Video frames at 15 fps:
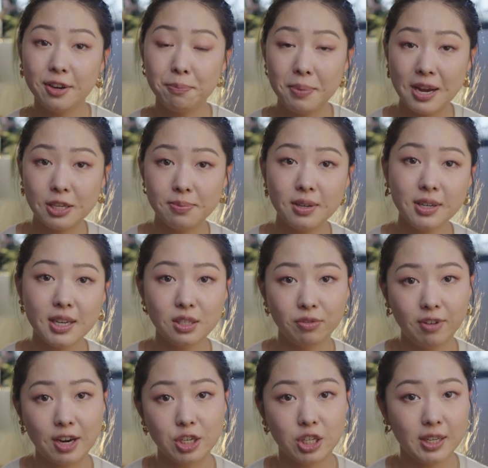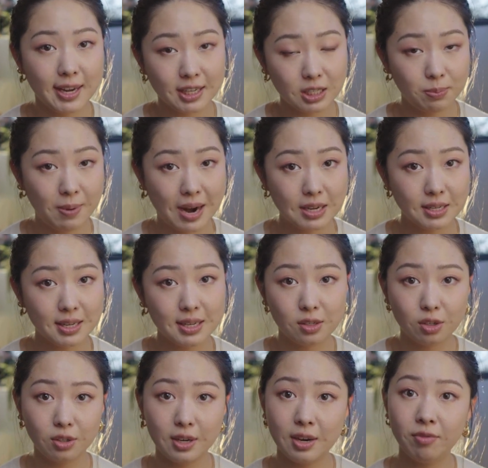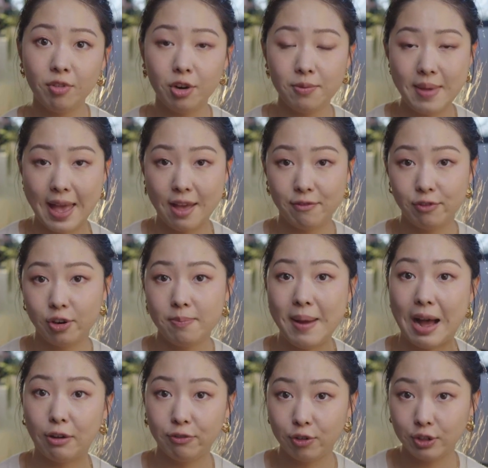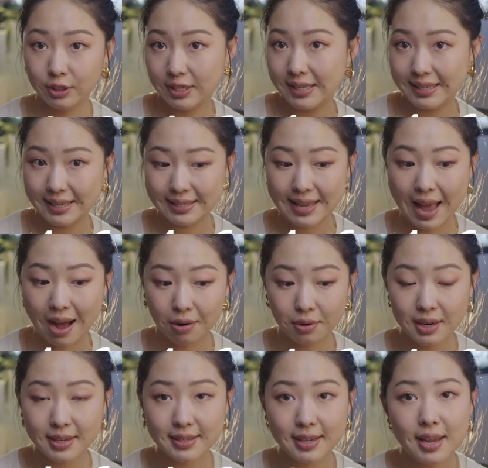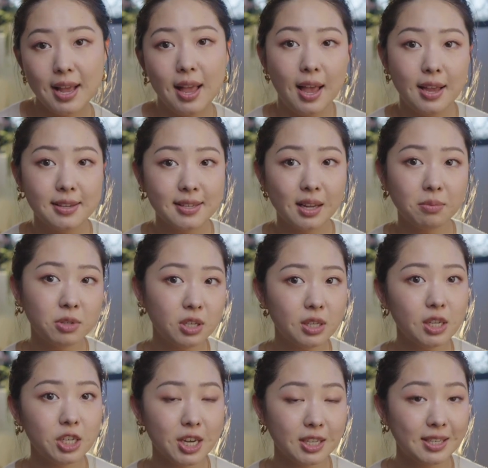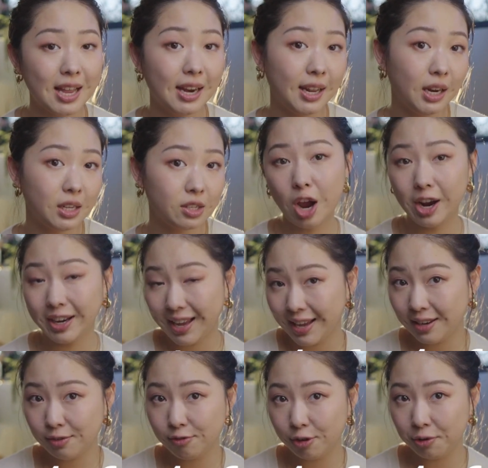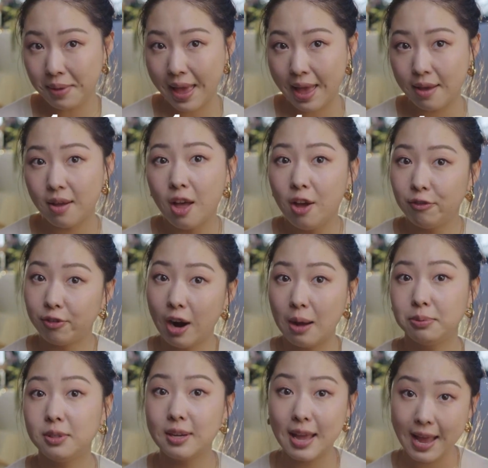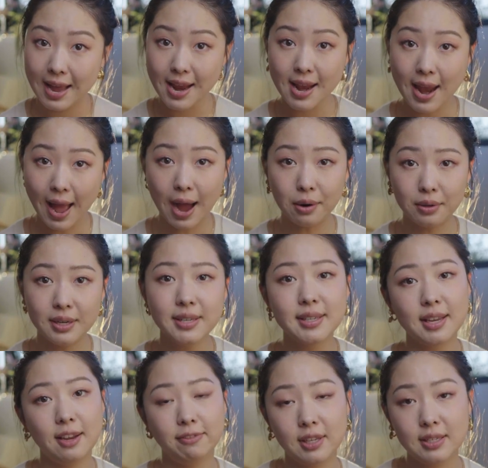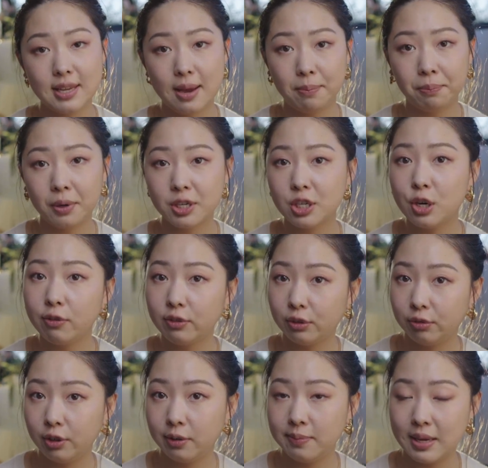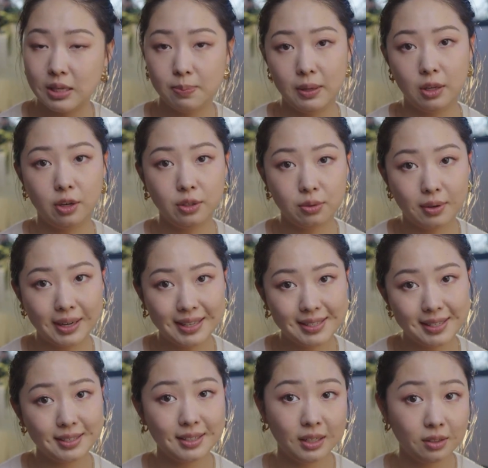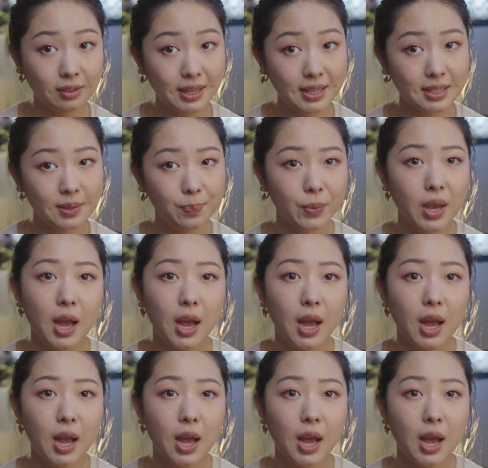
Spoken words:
your breast milk is freshly expressed, it's good in room air for about 4 to 6 hours. Some suggest that it is okay in room air for up to 8 hours if the temperature of the room is below 26 degrees.